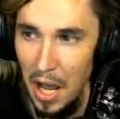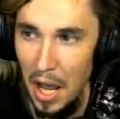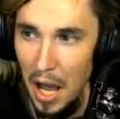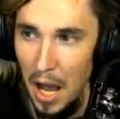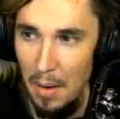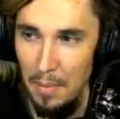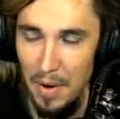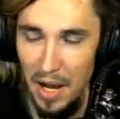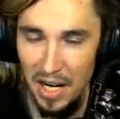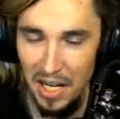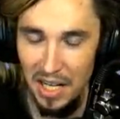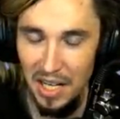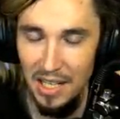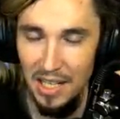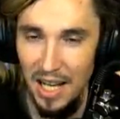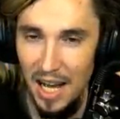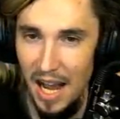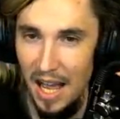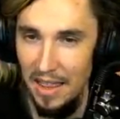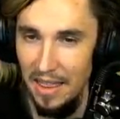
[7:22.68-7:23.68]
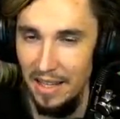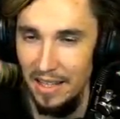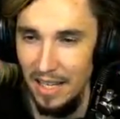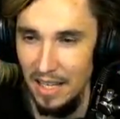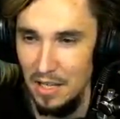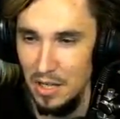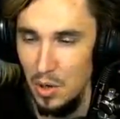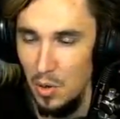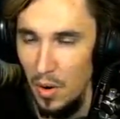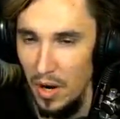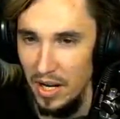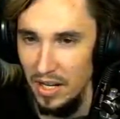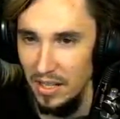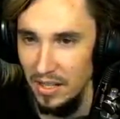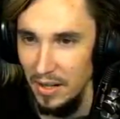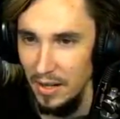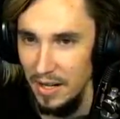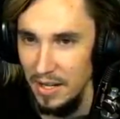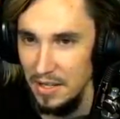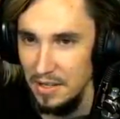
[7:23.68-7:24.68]
I'm not gonna lie, I think that's quite
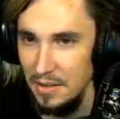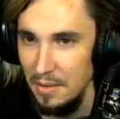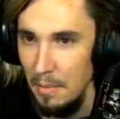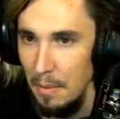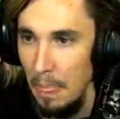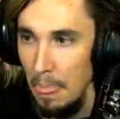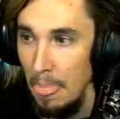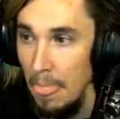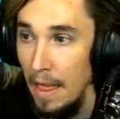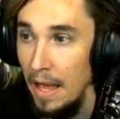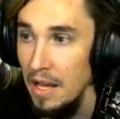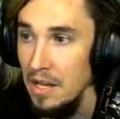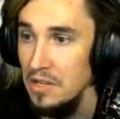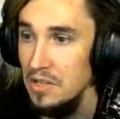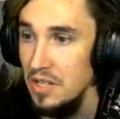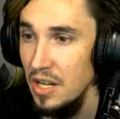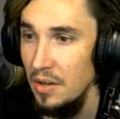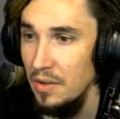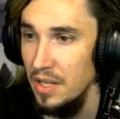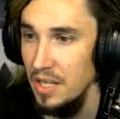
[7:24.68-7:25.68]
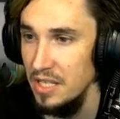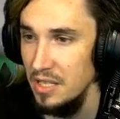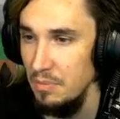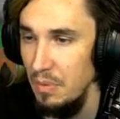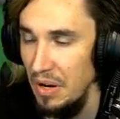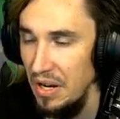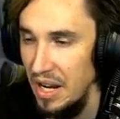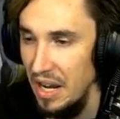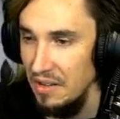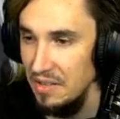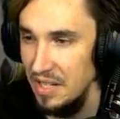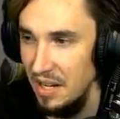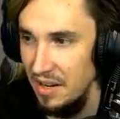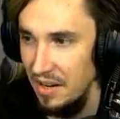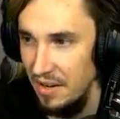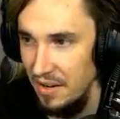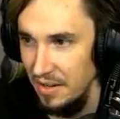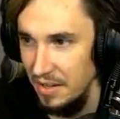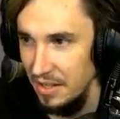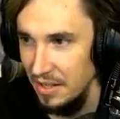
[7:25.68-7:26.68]
hilarious. So this is my downtown
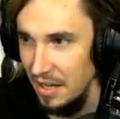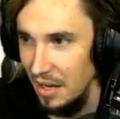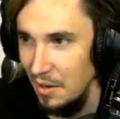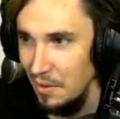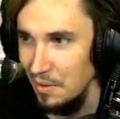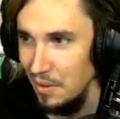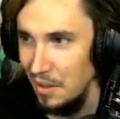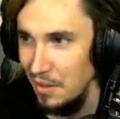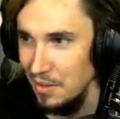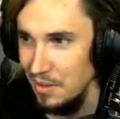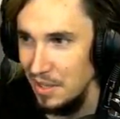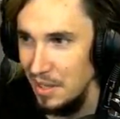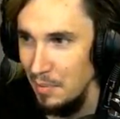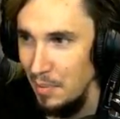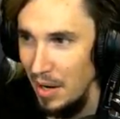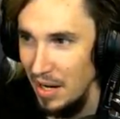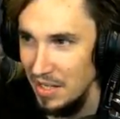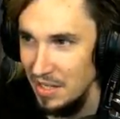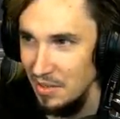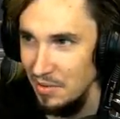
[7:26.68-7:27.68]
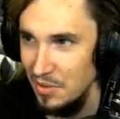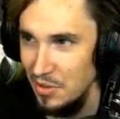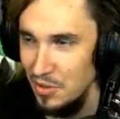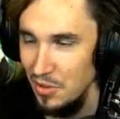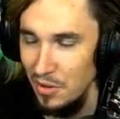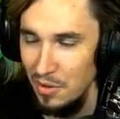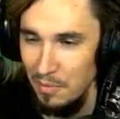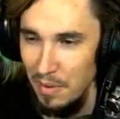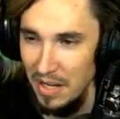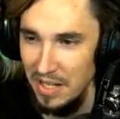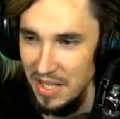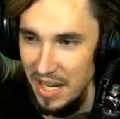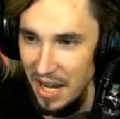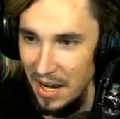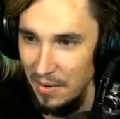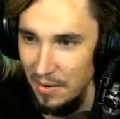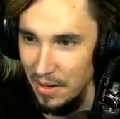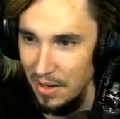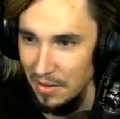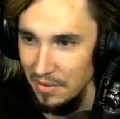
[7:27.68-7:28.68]
area. I'll, I'll get back to showing my
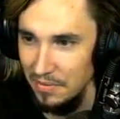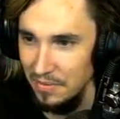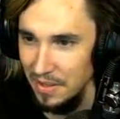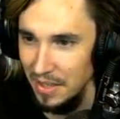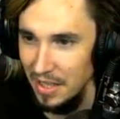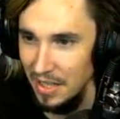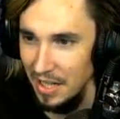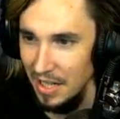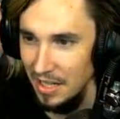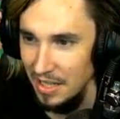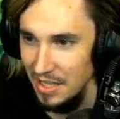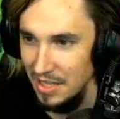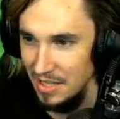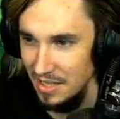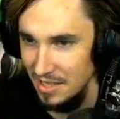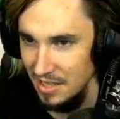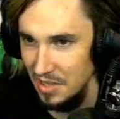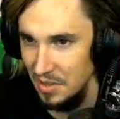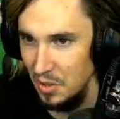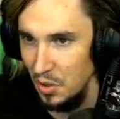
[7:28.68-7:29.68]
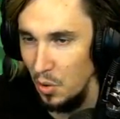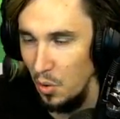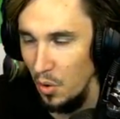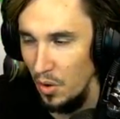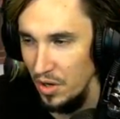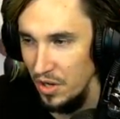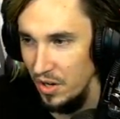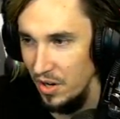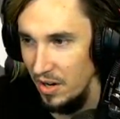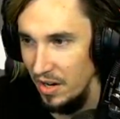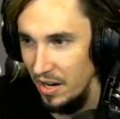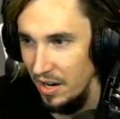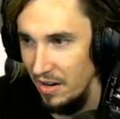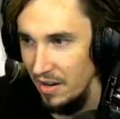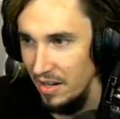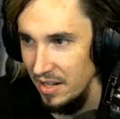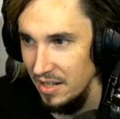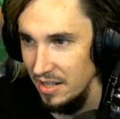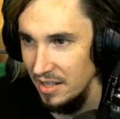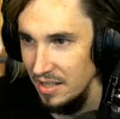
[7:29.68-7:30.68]
town off. Uh, this is the courtyard
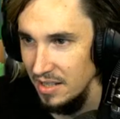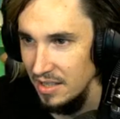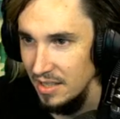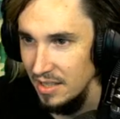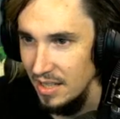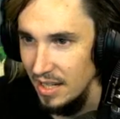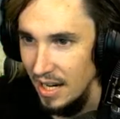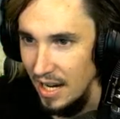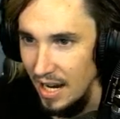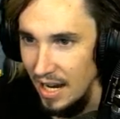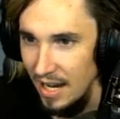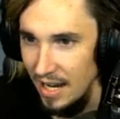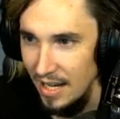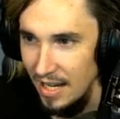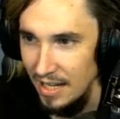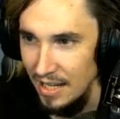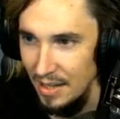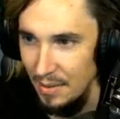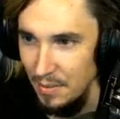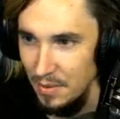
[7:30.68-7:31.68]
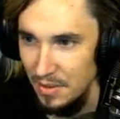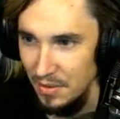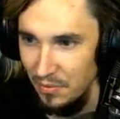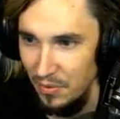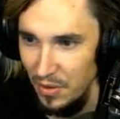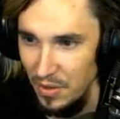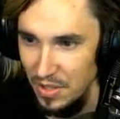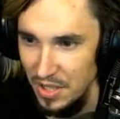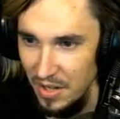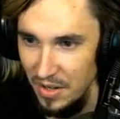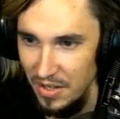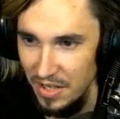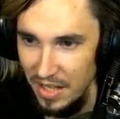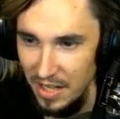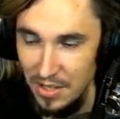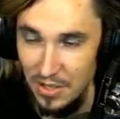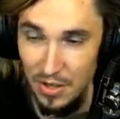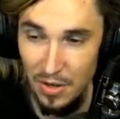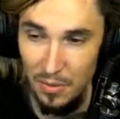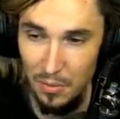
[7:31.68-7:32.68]
area. Uh, it was the first area that I
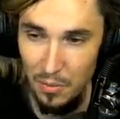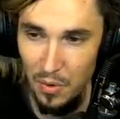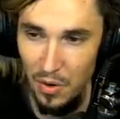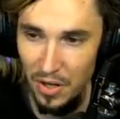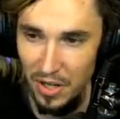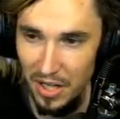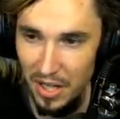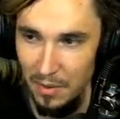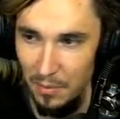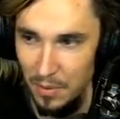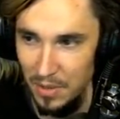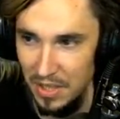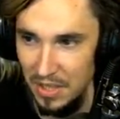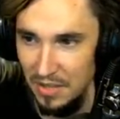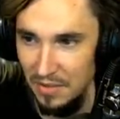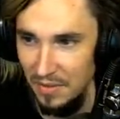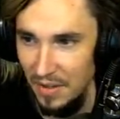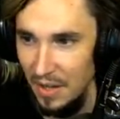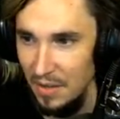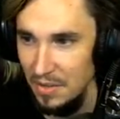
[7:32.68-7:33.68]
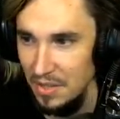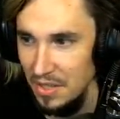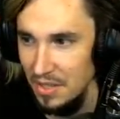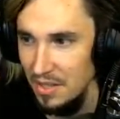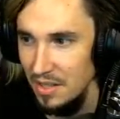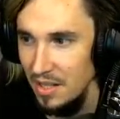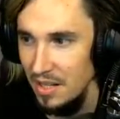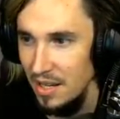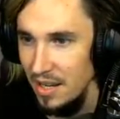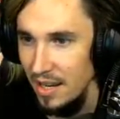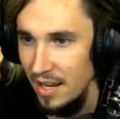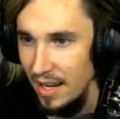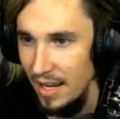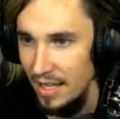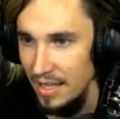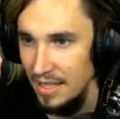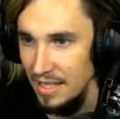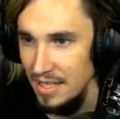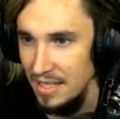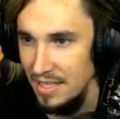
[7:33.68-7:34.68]
started working on with this fountain
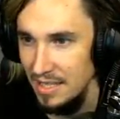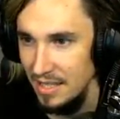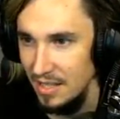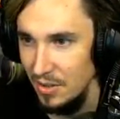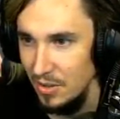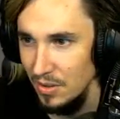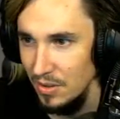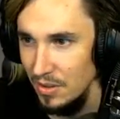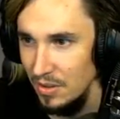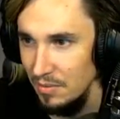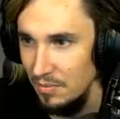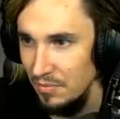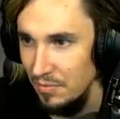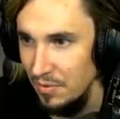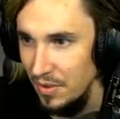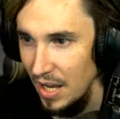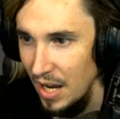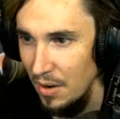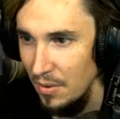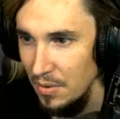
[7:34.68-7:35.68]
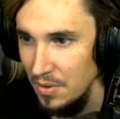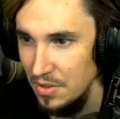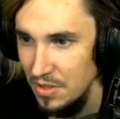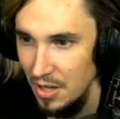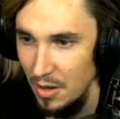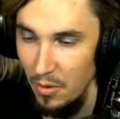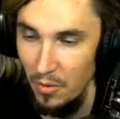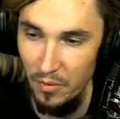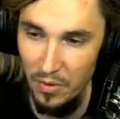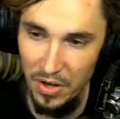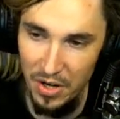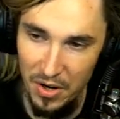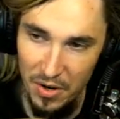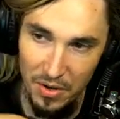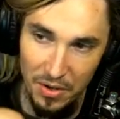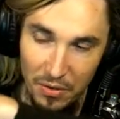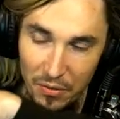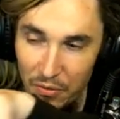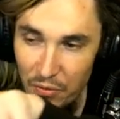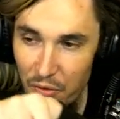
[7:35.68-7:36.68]
and these little flowers. Over here
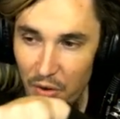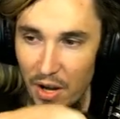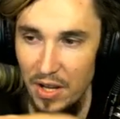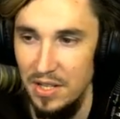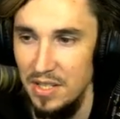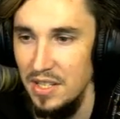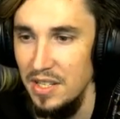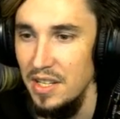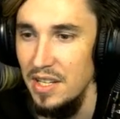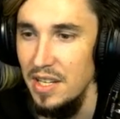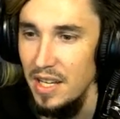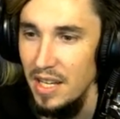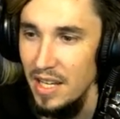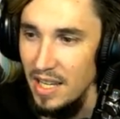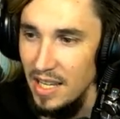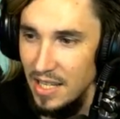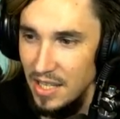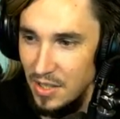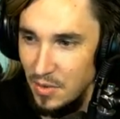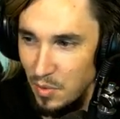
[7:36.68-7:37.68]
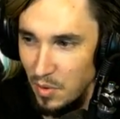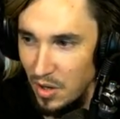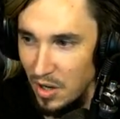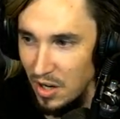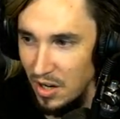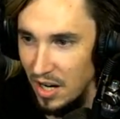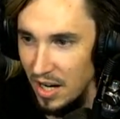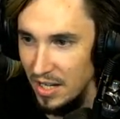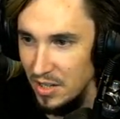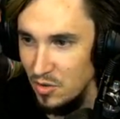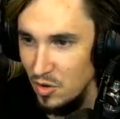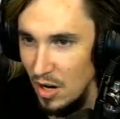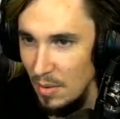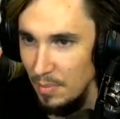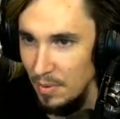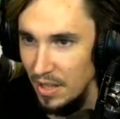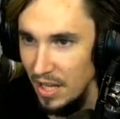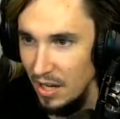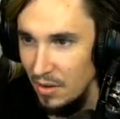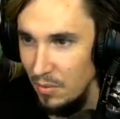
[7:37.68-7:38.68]
in the front is where I drop a
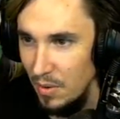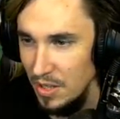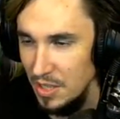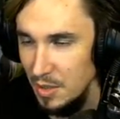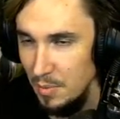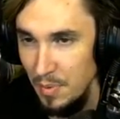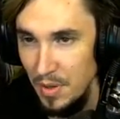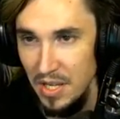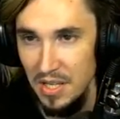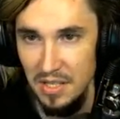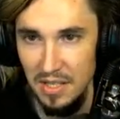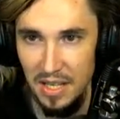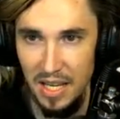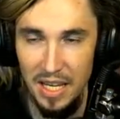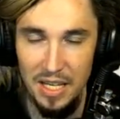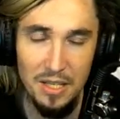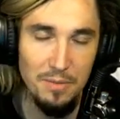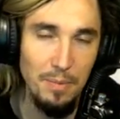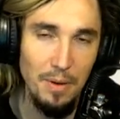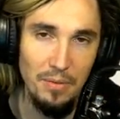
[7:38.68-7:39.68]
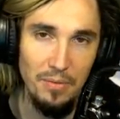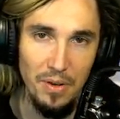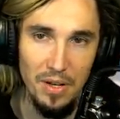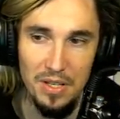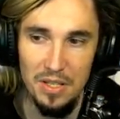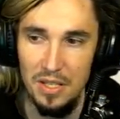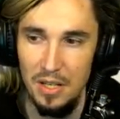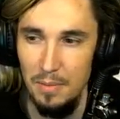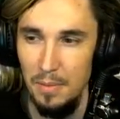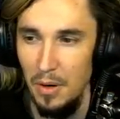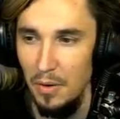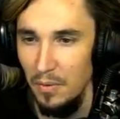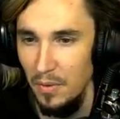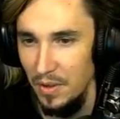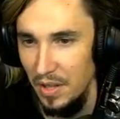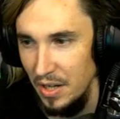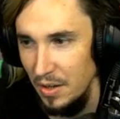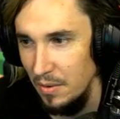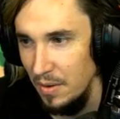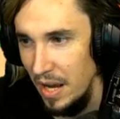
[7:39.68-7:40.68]
lot of recipes in case my friends come over and
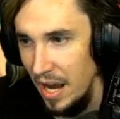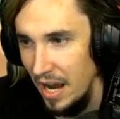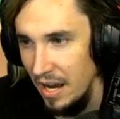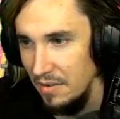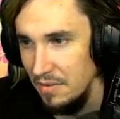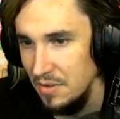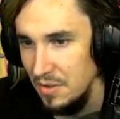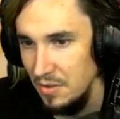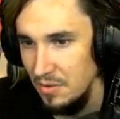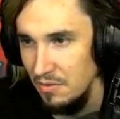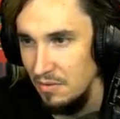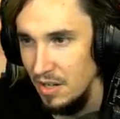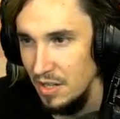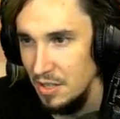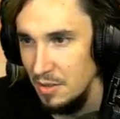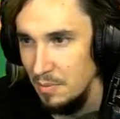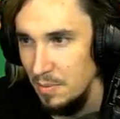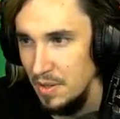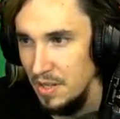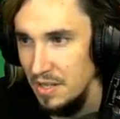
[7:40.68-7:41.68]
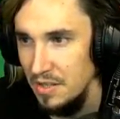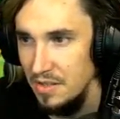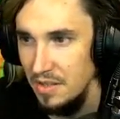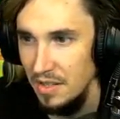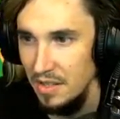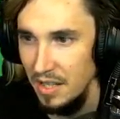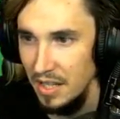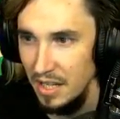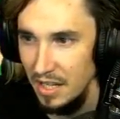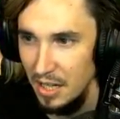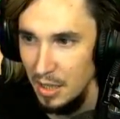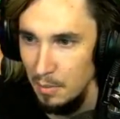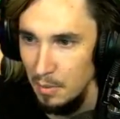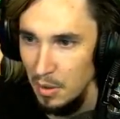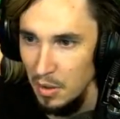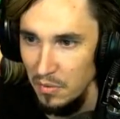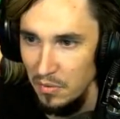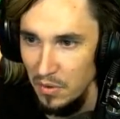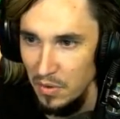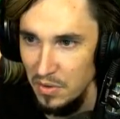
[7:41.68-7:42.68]
they don't have certain recipes and they can come
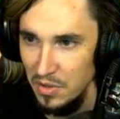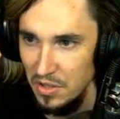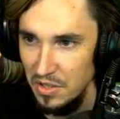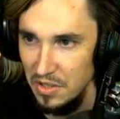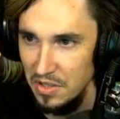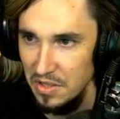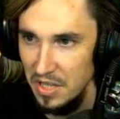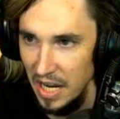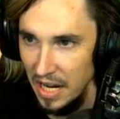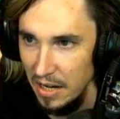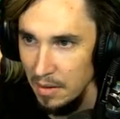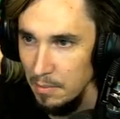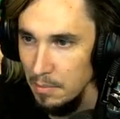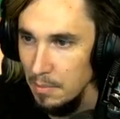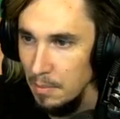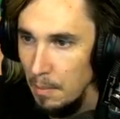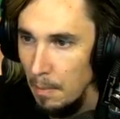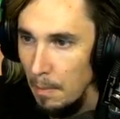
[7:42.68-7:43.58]
over and just take them.